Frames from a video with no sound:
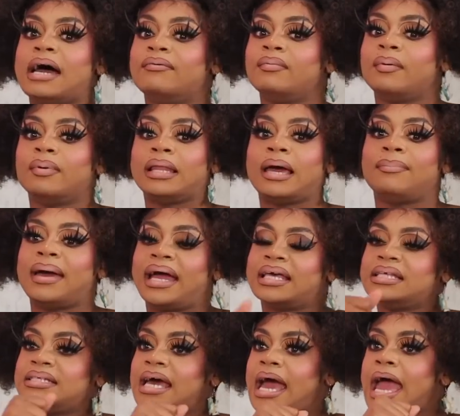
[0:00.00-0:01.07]
I remember like back in
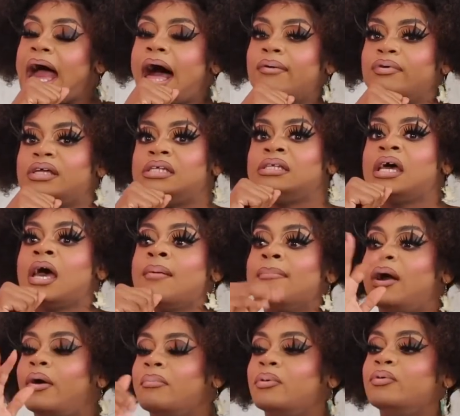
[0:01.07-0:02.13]
the day,
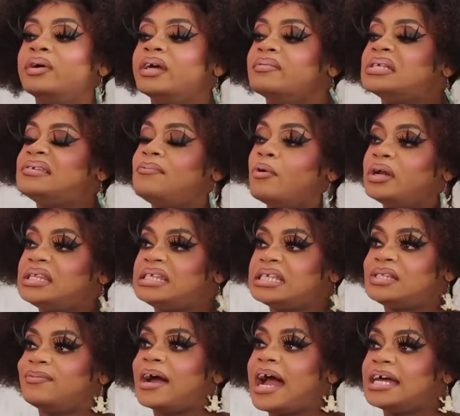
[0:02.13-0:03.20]
my grandma would give us 40
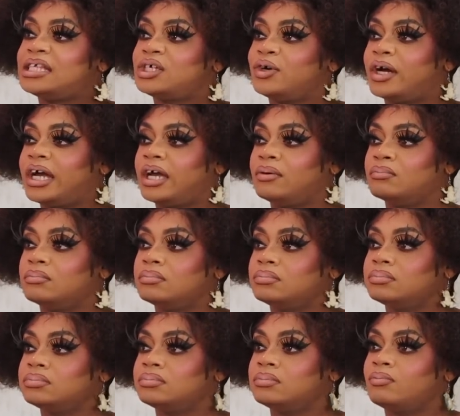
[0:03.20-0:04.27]
cents for ice cream
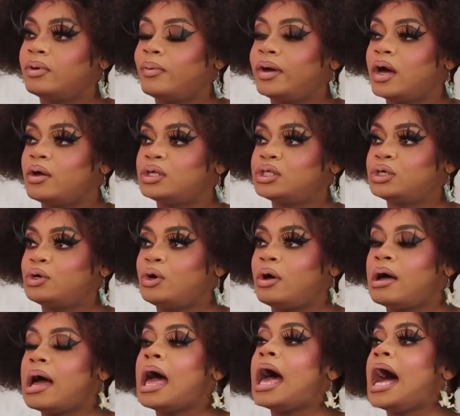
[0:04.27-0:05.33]
when we go to school.